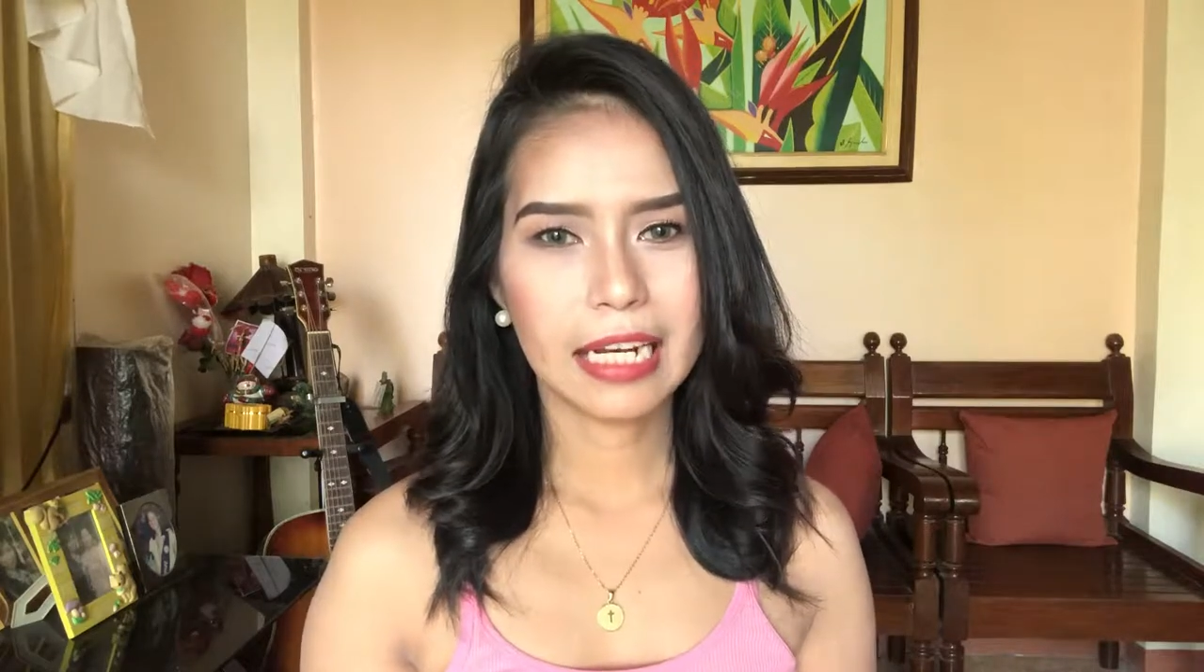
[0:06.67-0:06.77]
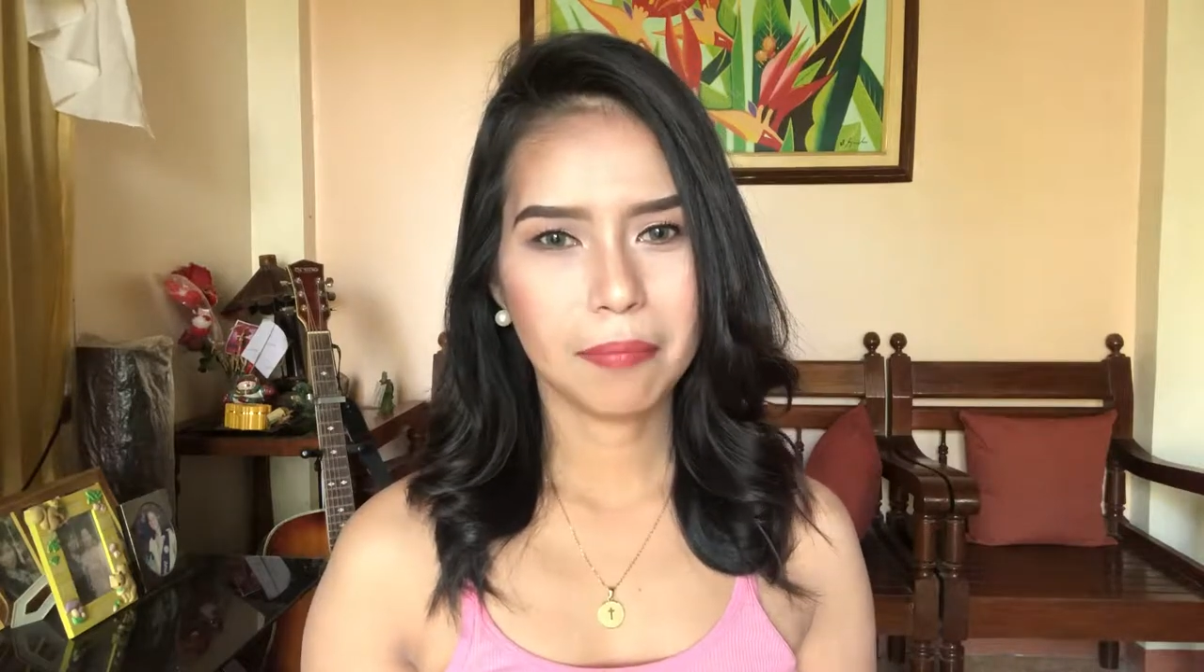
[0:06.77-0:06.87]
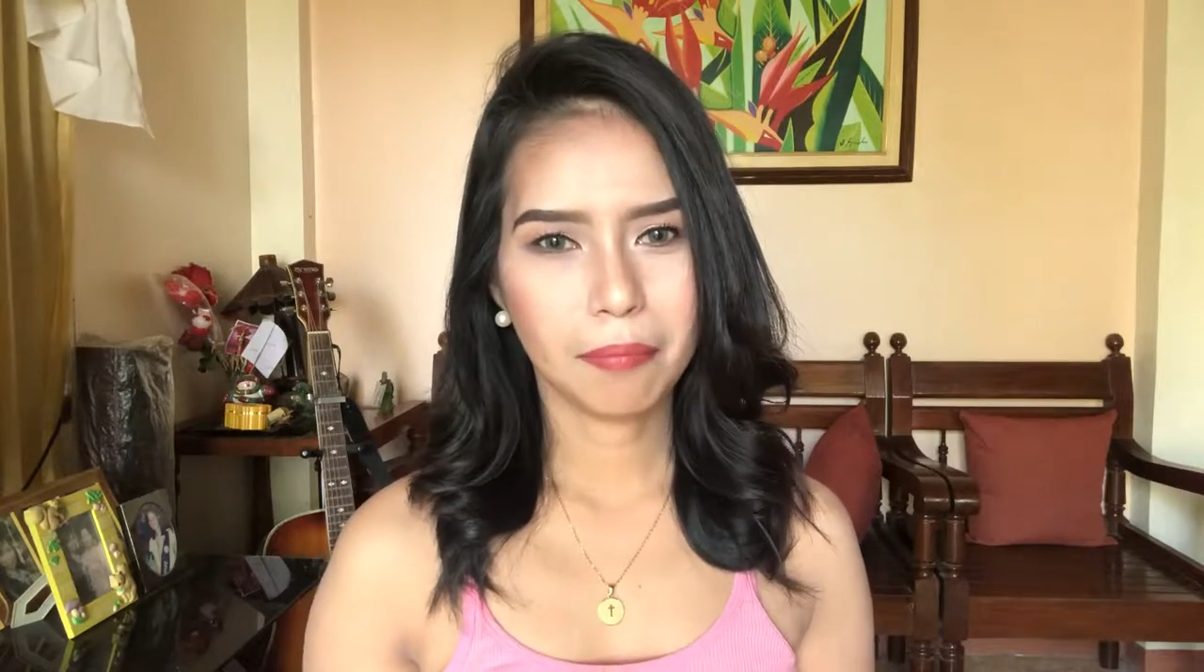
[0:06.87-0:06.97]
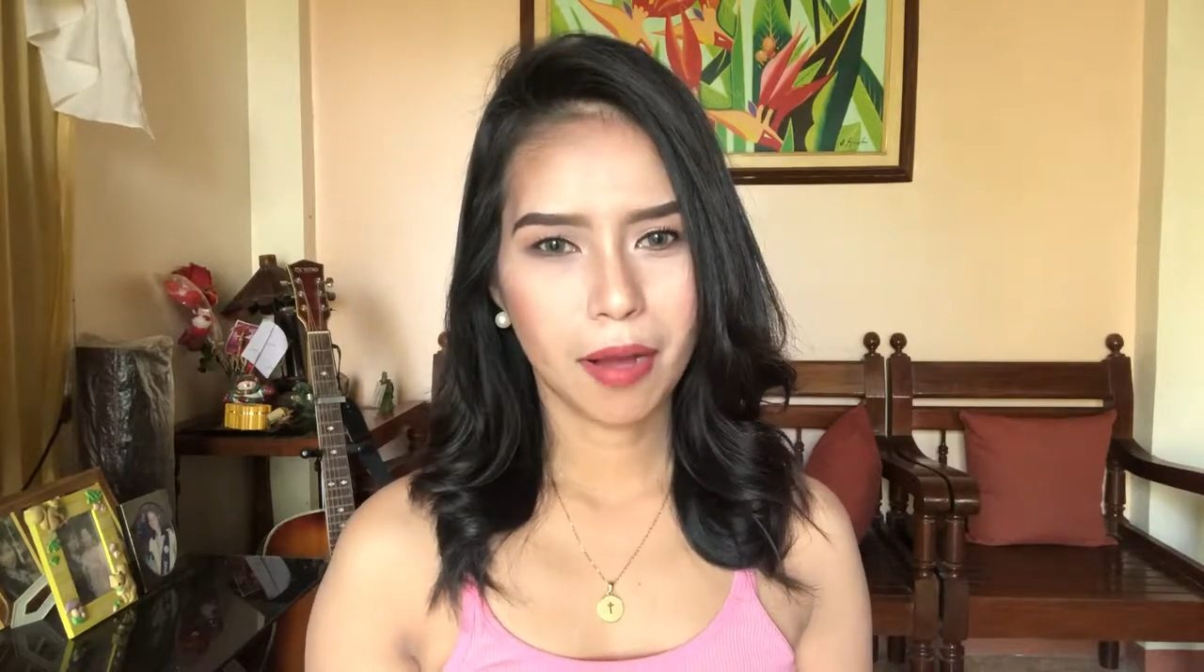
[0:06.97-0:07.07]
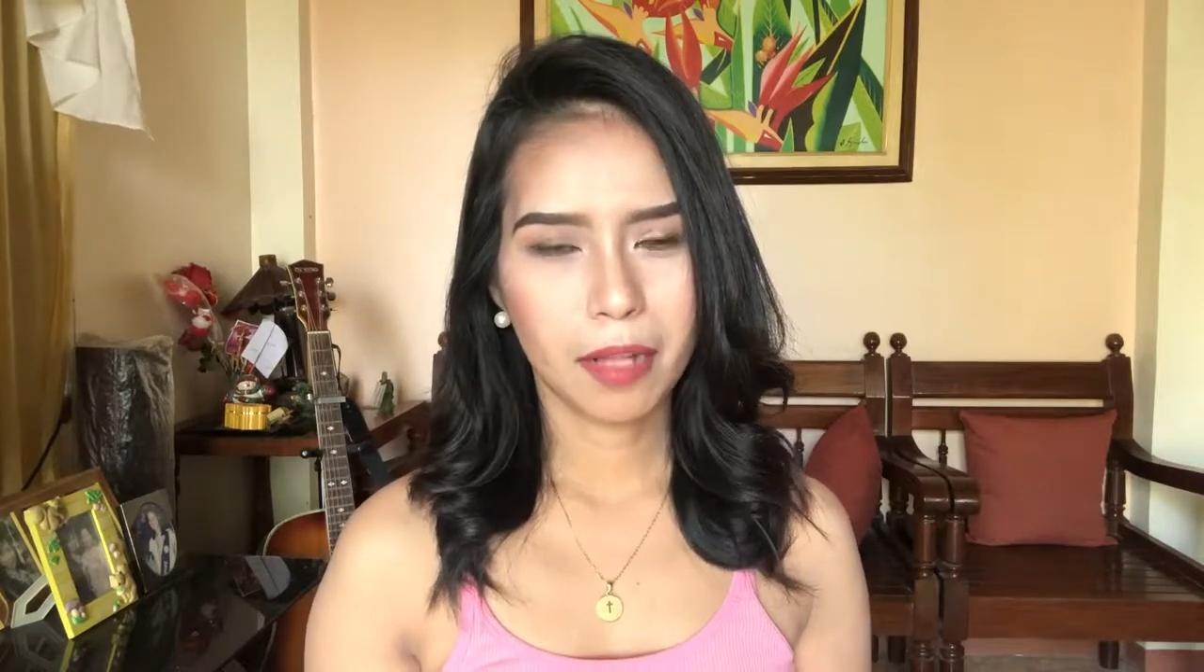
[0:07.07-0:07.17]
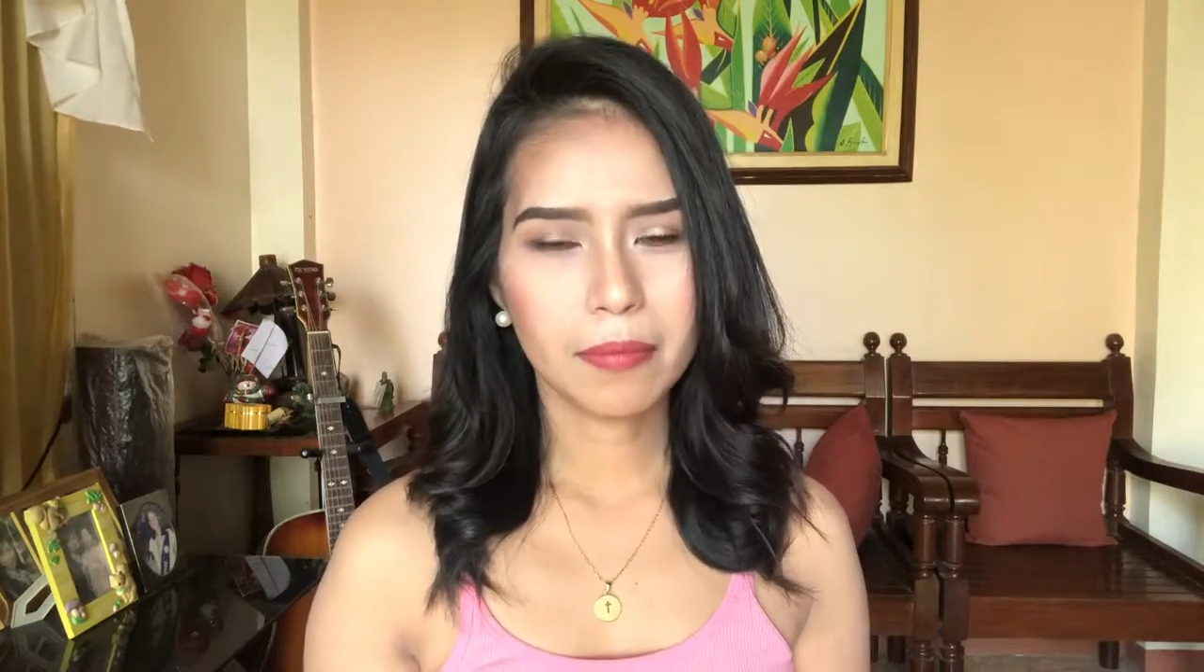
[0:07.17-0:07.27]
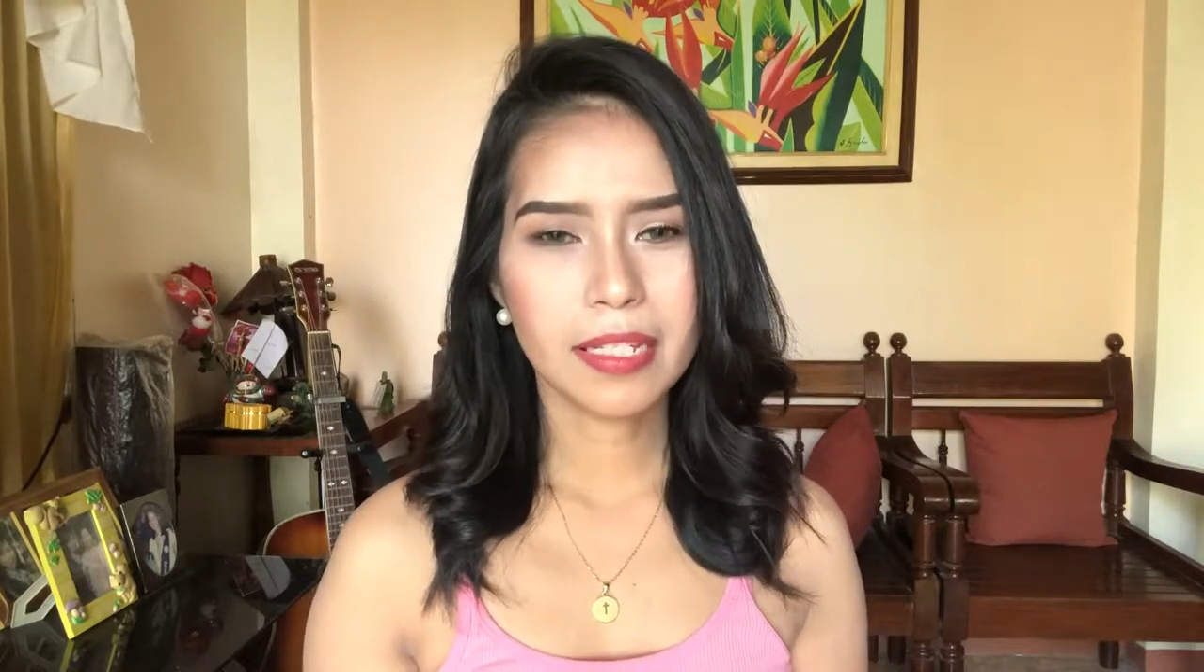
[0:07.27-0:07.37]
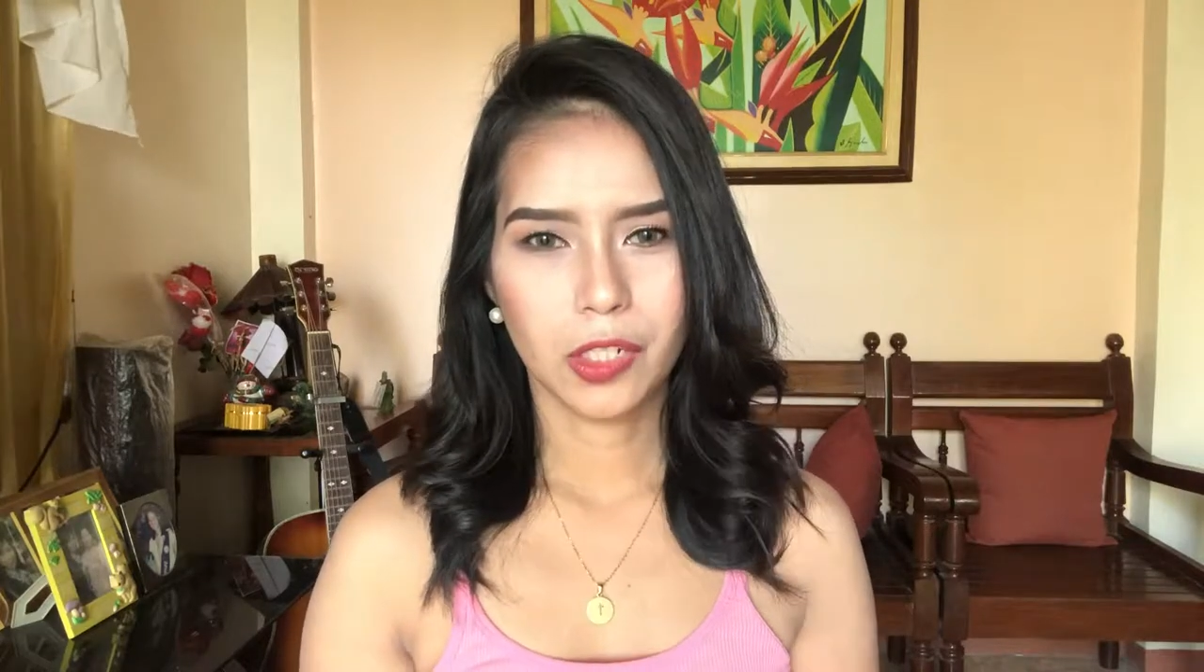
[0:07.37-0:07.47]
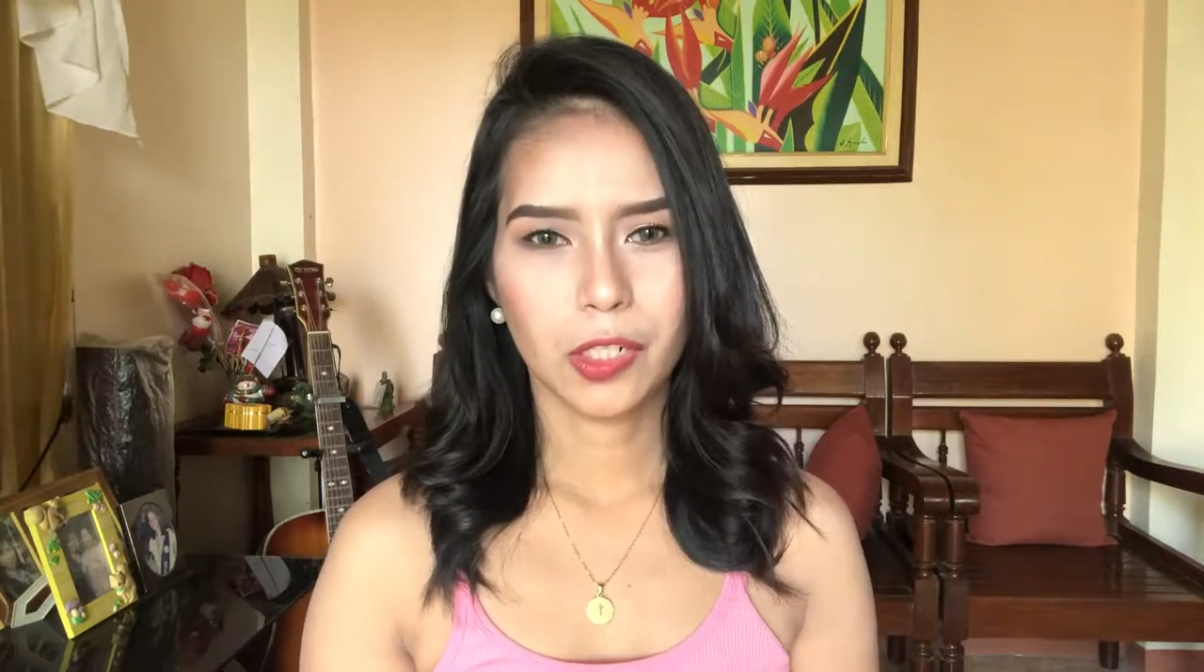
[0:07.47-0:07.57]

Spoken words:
lip balms.